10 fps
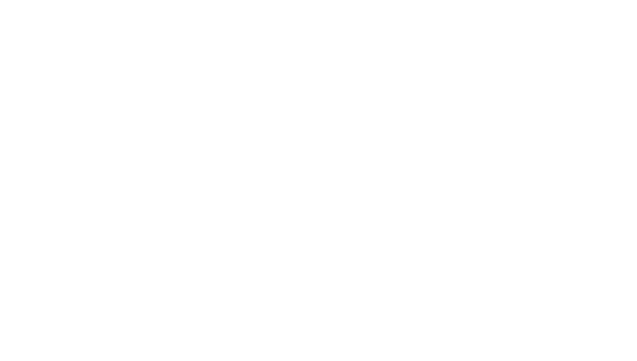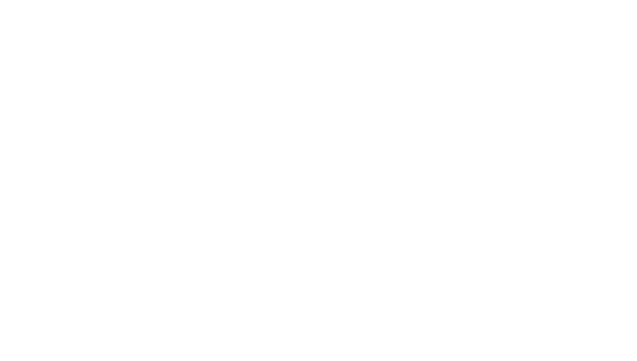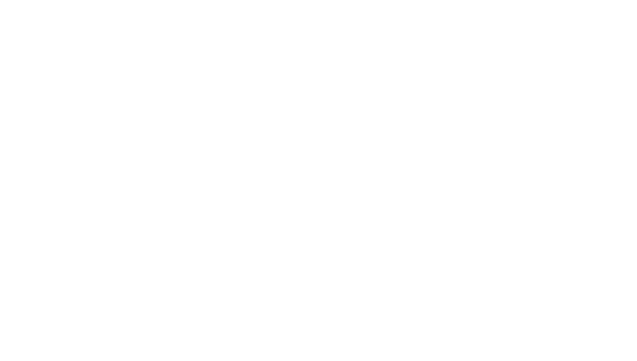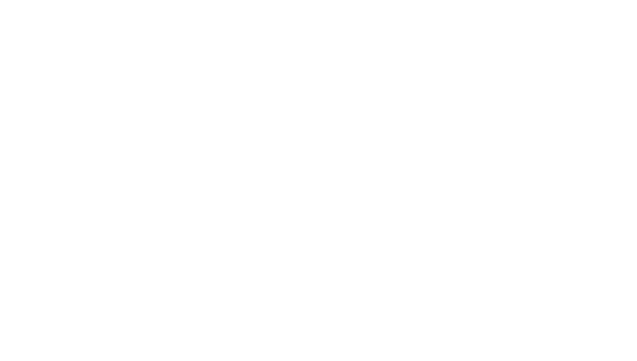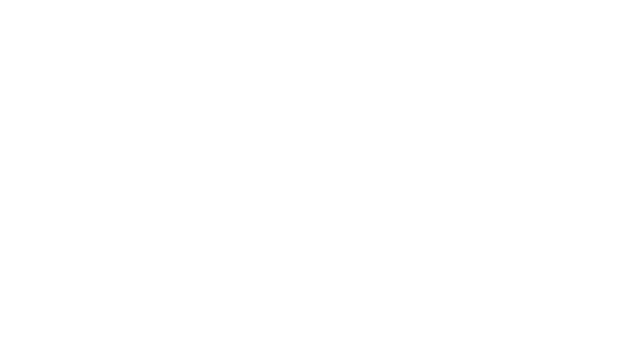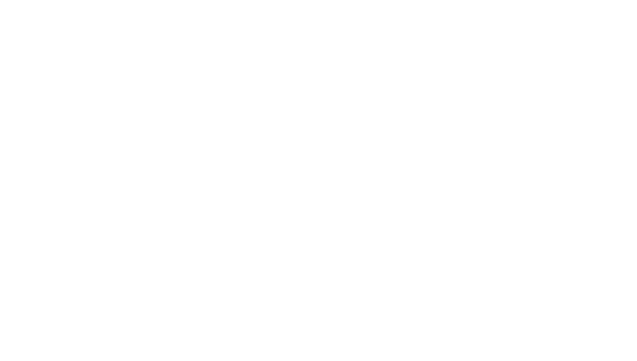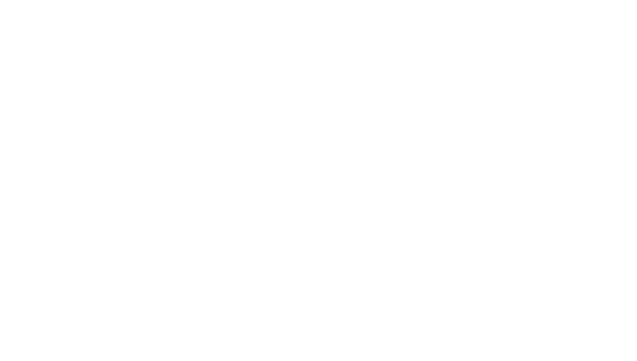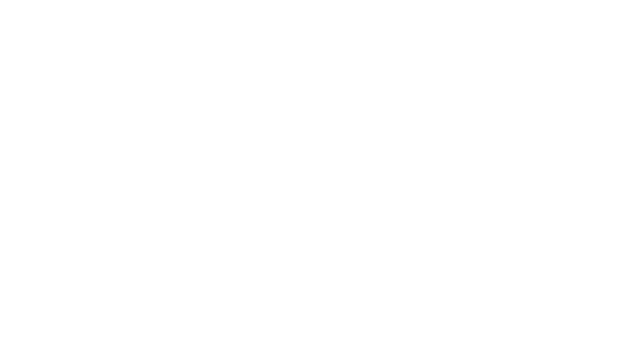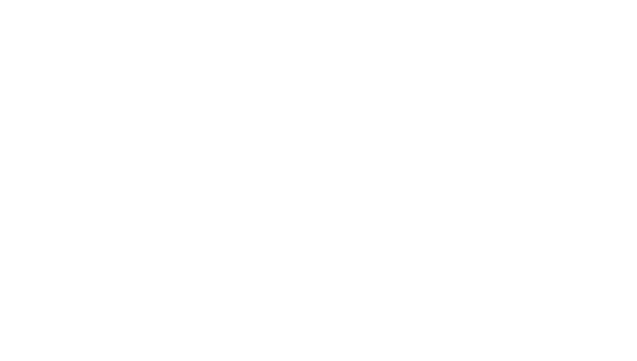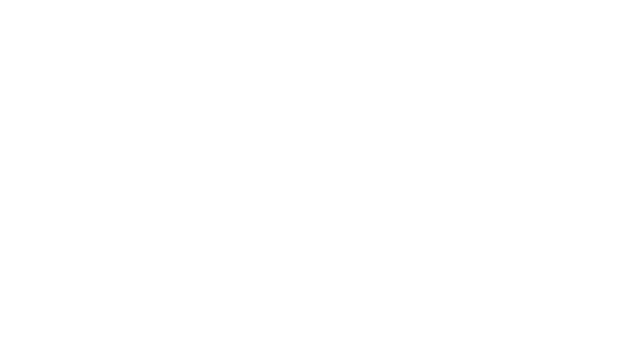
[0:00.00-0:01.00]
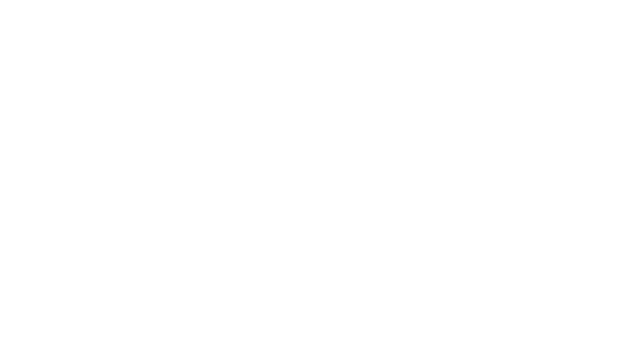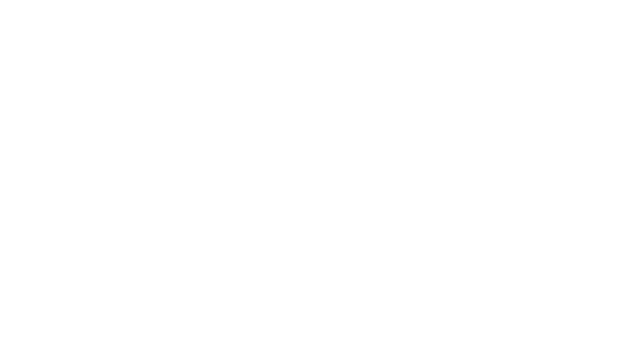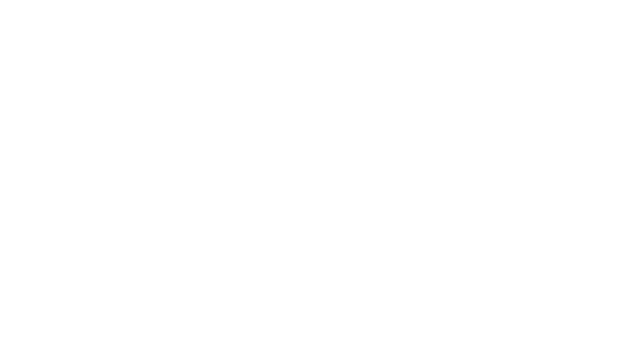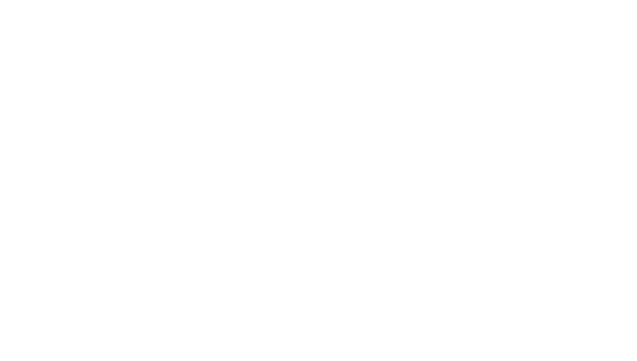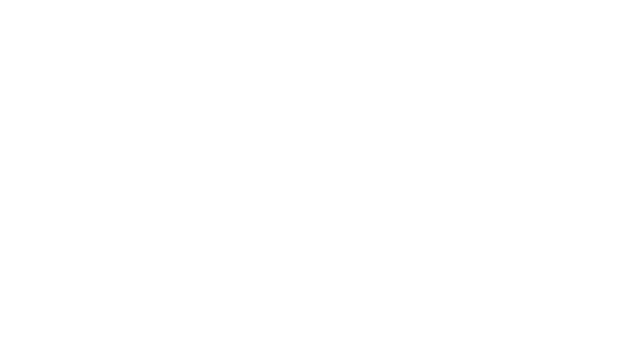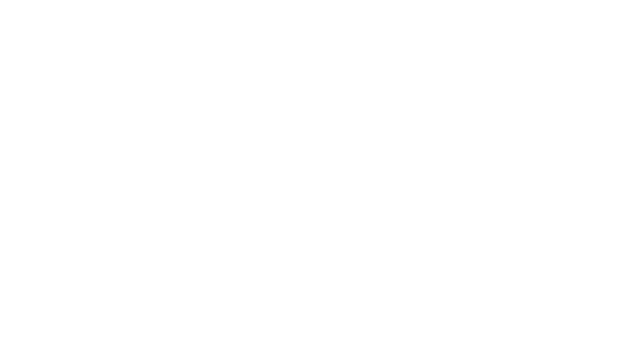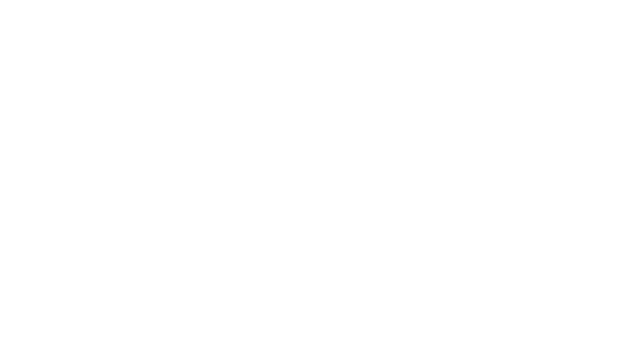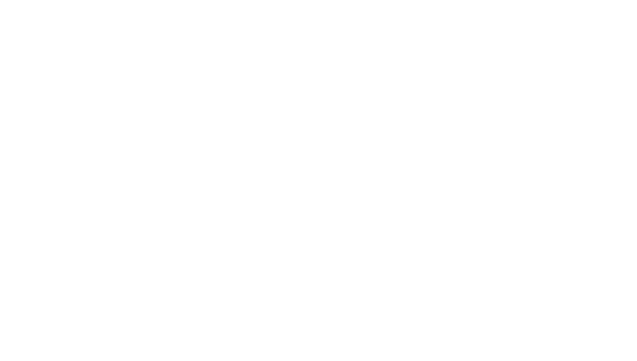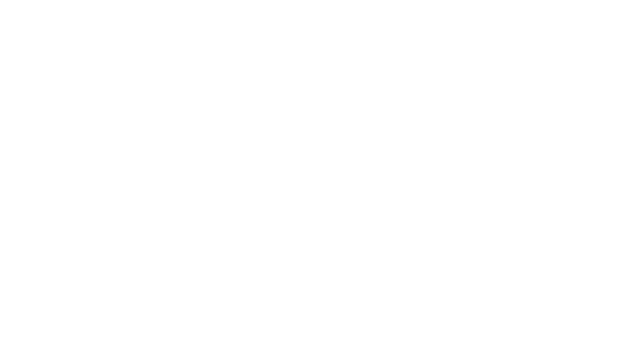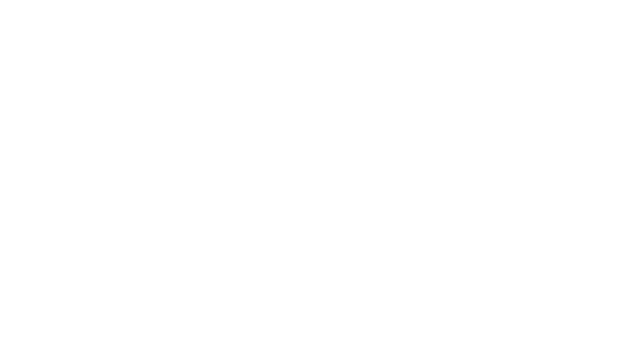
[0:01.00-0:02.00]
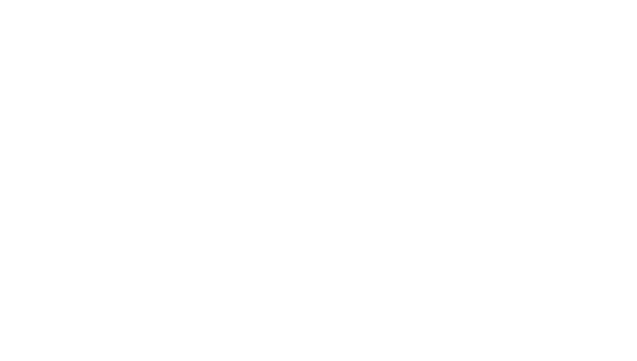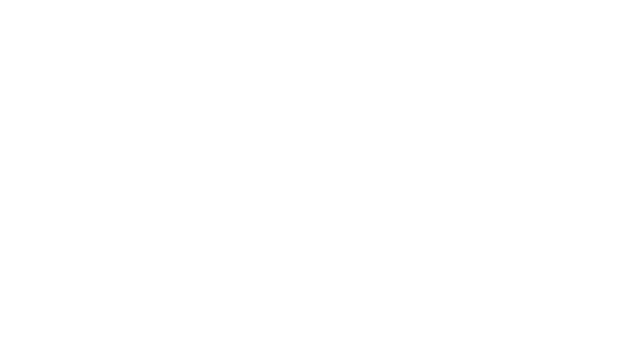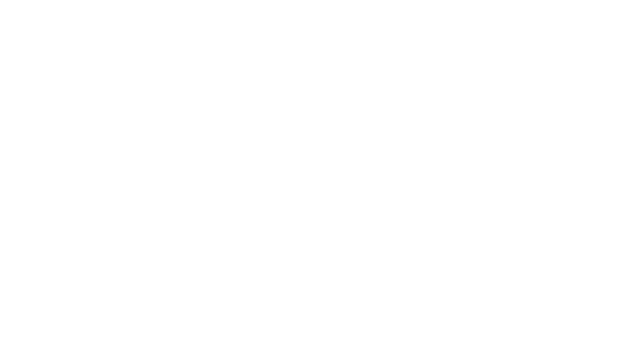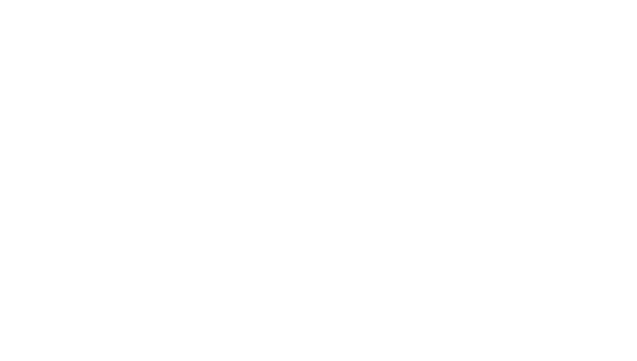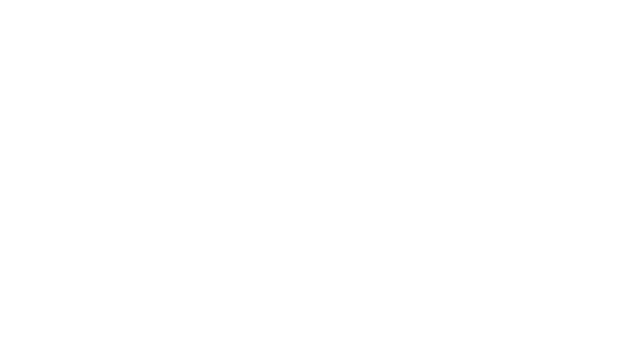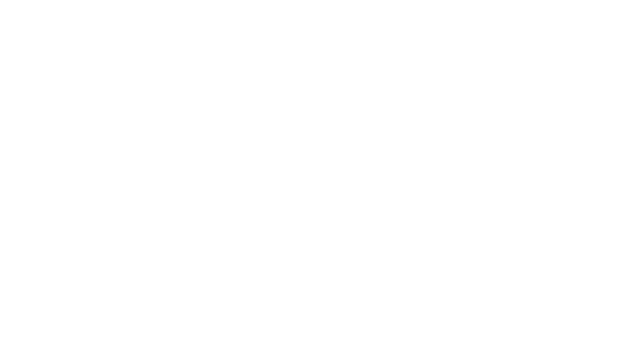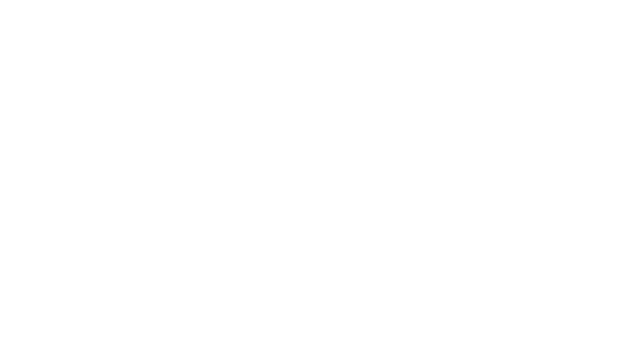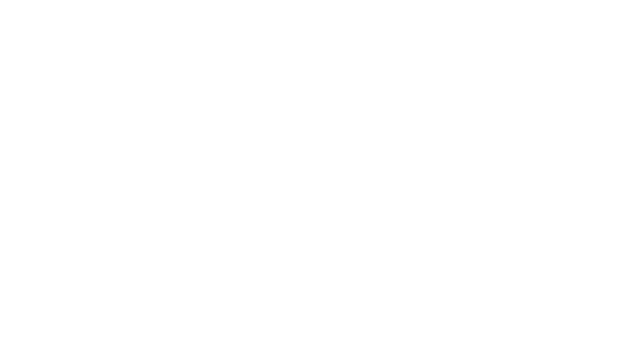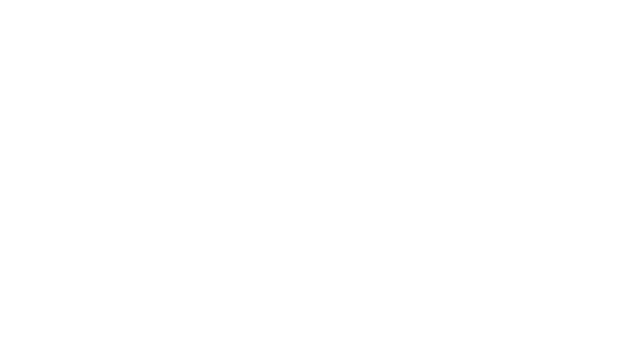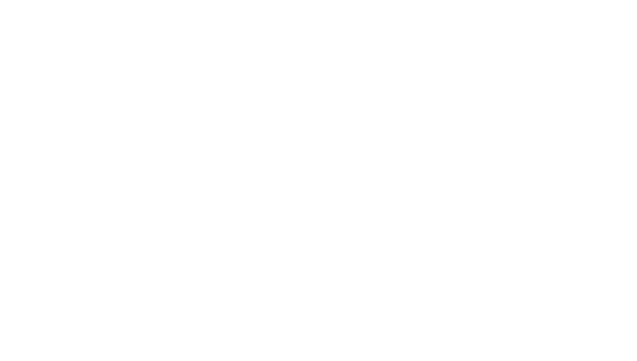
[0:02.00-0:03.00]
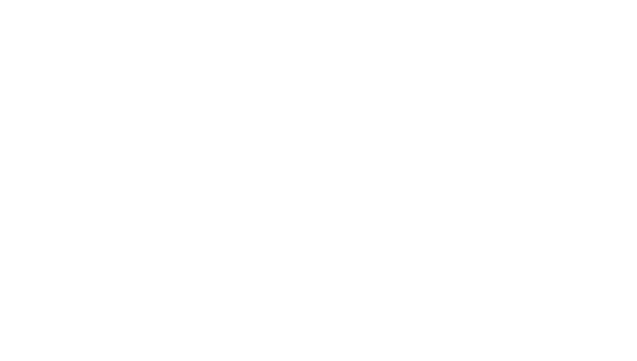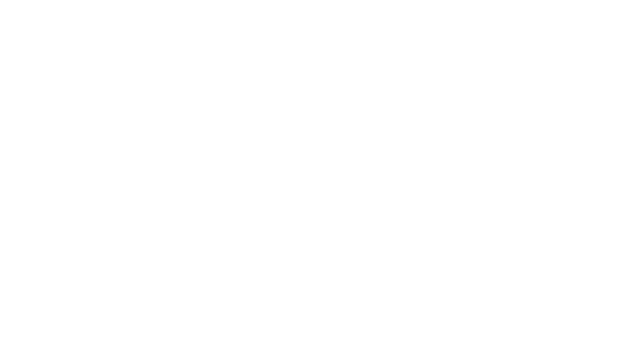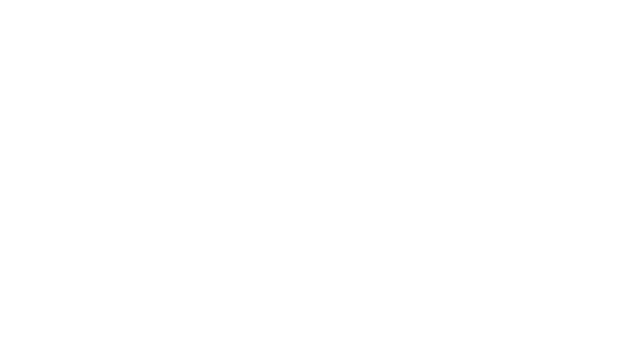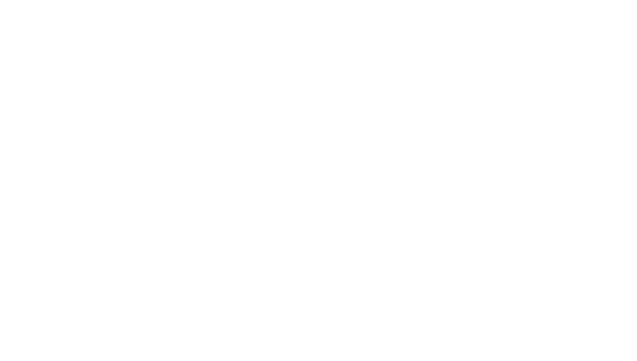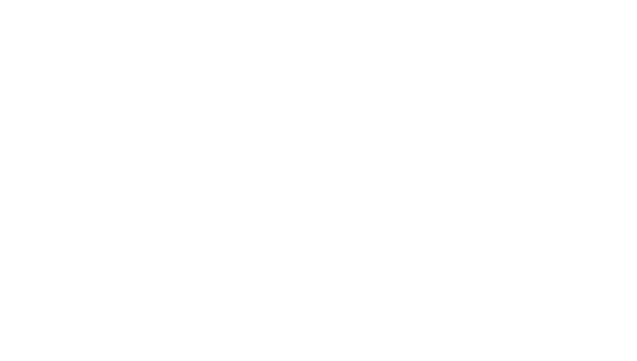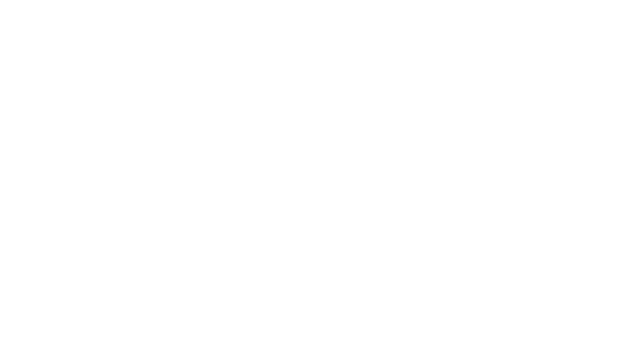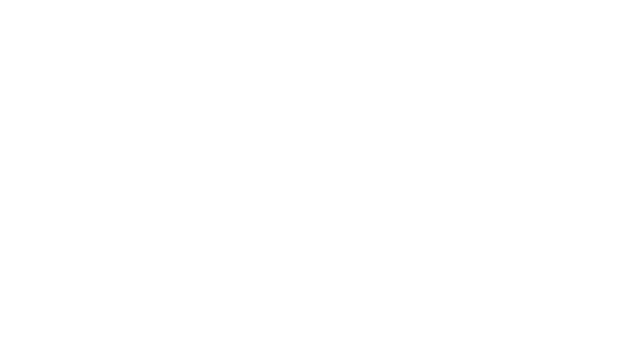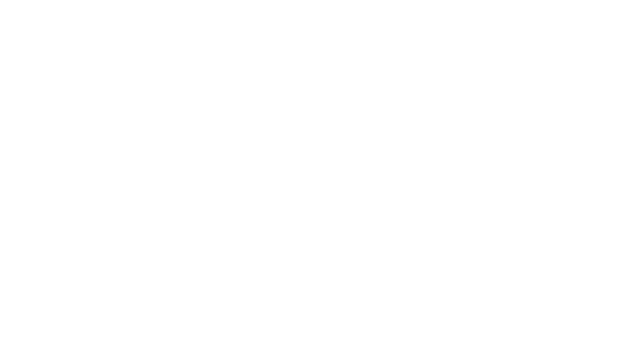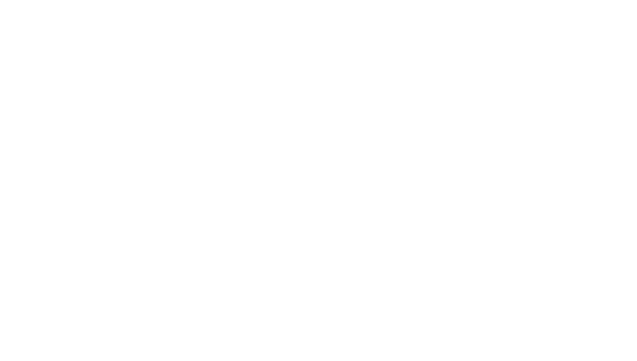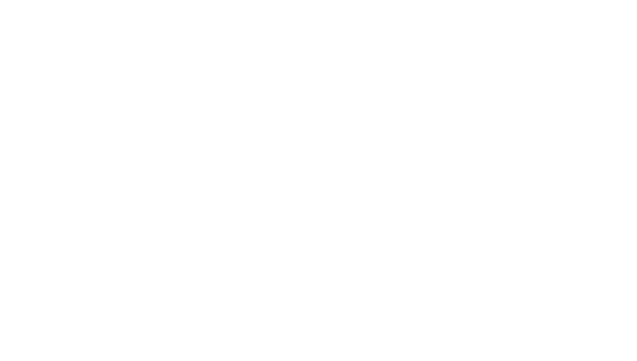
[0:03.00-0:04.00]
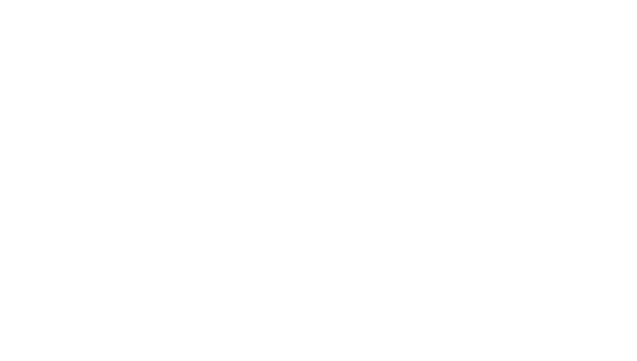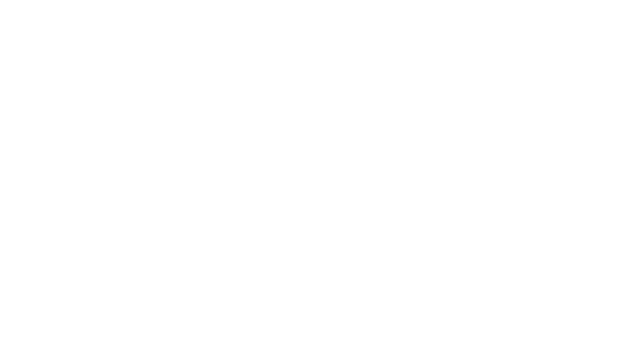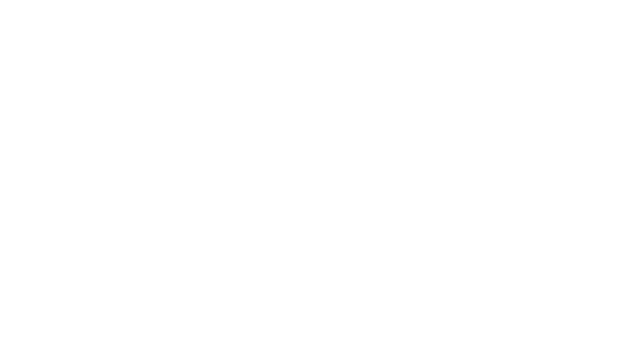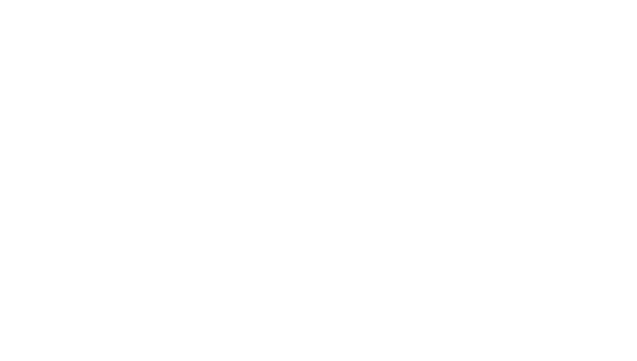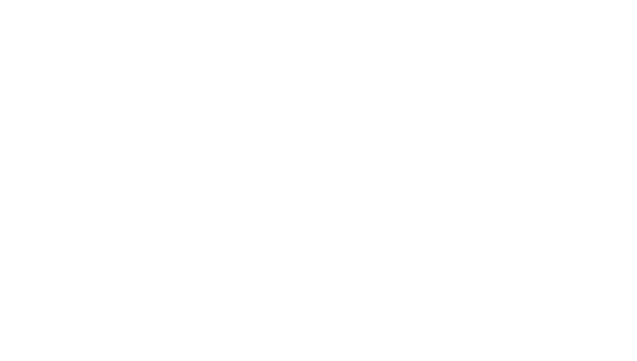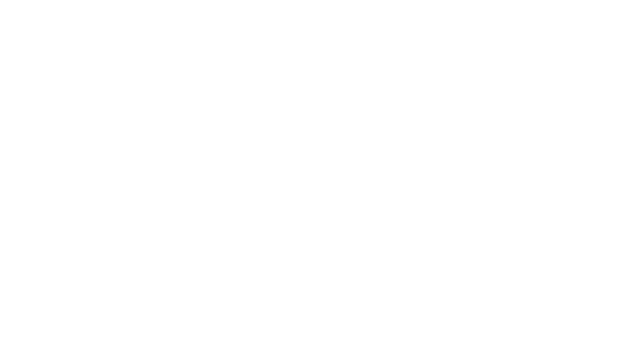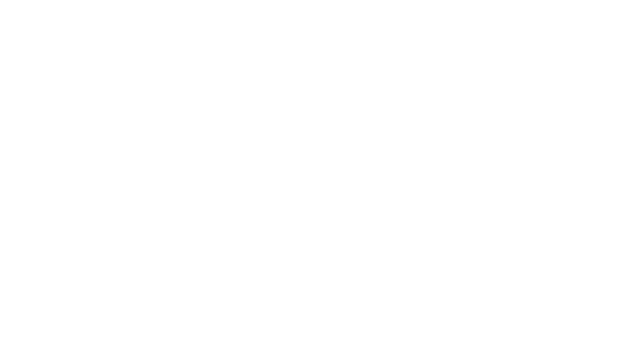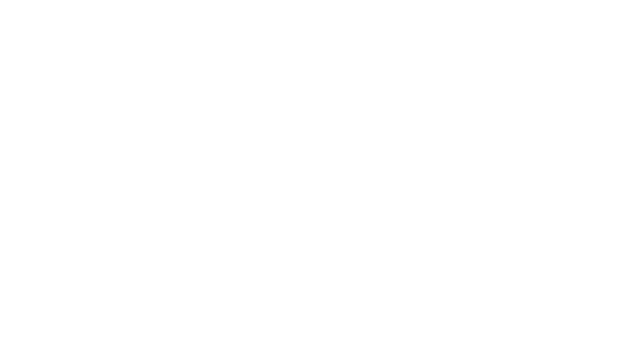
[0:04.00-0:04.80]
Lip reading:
(no speaker visible)